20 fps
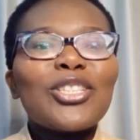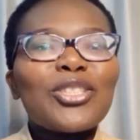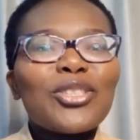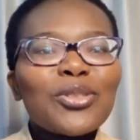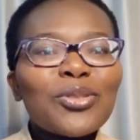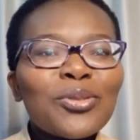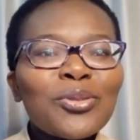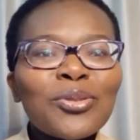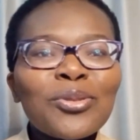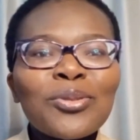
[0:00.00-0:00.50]

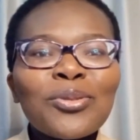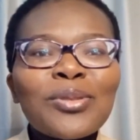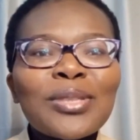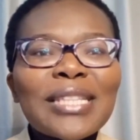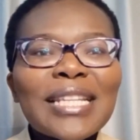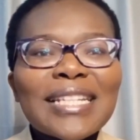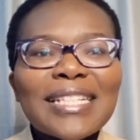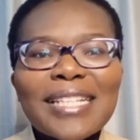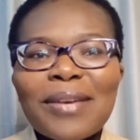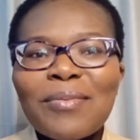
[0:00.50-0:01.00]
do
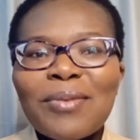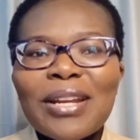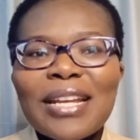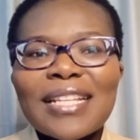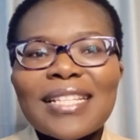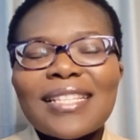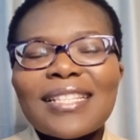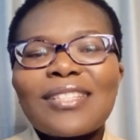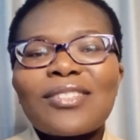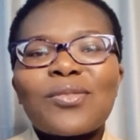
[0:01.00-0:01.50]
the demo
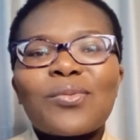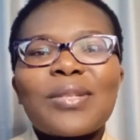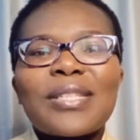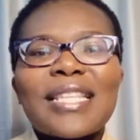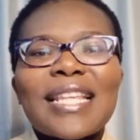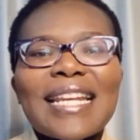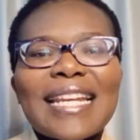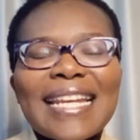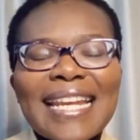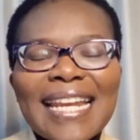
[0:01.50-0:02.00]
lessons
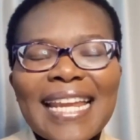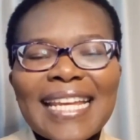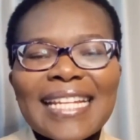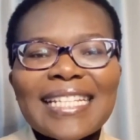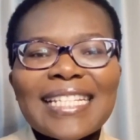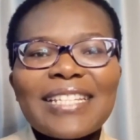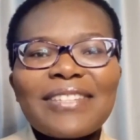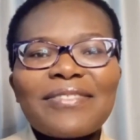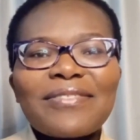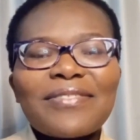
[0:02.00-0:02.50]
with a
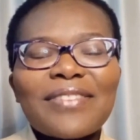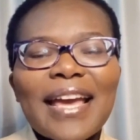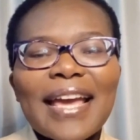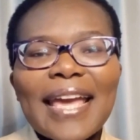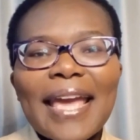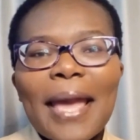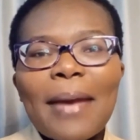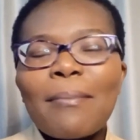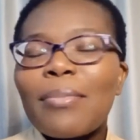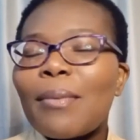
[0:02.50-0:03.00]
native
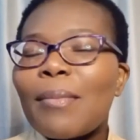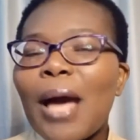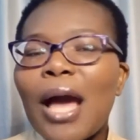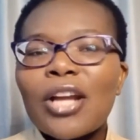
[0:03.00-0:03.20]
camper.